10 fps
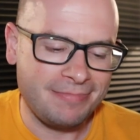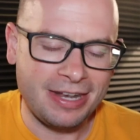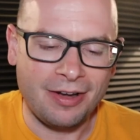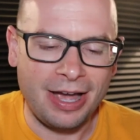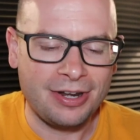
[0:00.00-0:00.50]

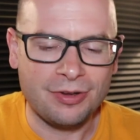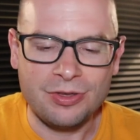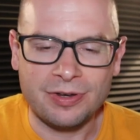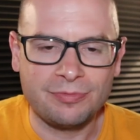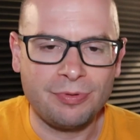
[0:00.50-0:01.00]
You know, I know
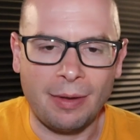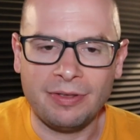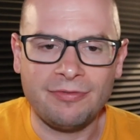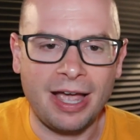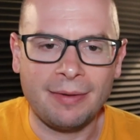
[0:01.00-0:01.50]
you can
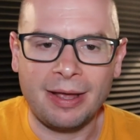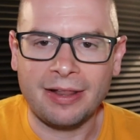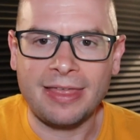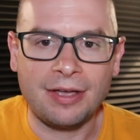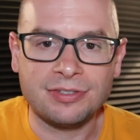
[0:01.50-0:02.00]
probably find about
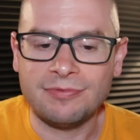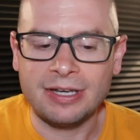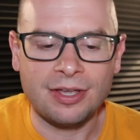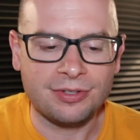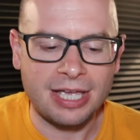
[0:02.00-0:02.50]
1,000
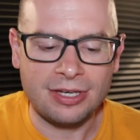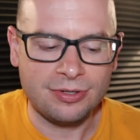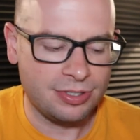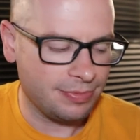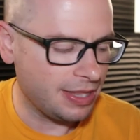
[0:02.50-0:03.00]
videos on
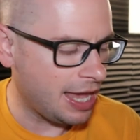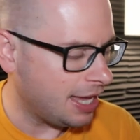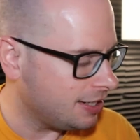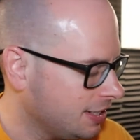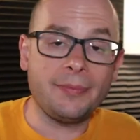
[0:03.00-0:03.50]
YouTube of
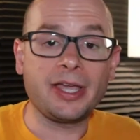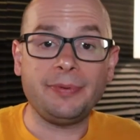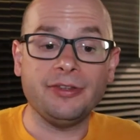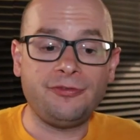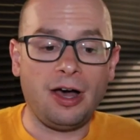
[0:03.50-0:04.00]
that. Coming
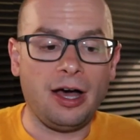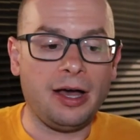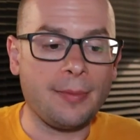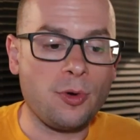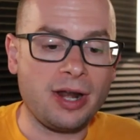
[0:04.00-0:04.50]
up in the
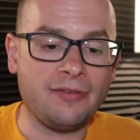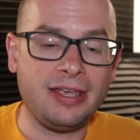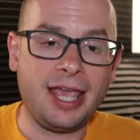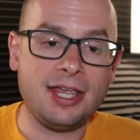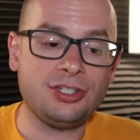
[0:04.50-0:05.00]
fall, I'm going on
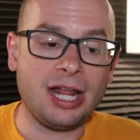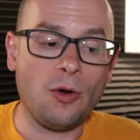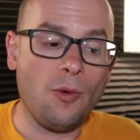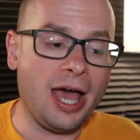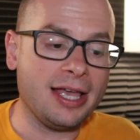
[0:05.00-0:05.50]
vacation
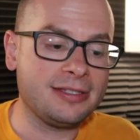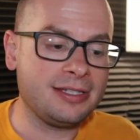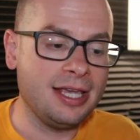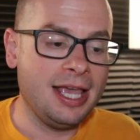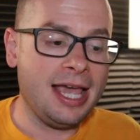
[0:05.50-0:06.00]
out west.